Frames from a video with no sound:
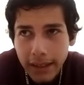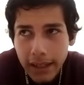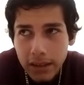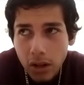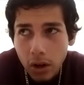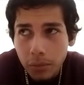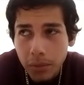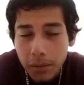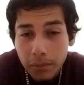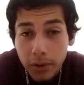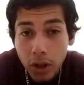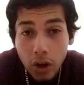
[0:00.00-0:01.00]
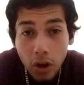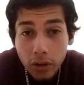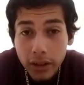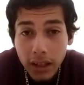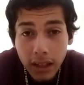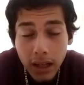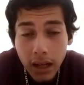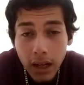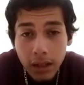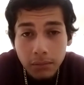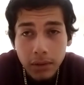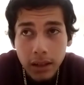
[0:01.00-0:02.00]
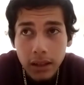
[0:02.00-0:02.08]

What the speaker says: They told me the girl didn't come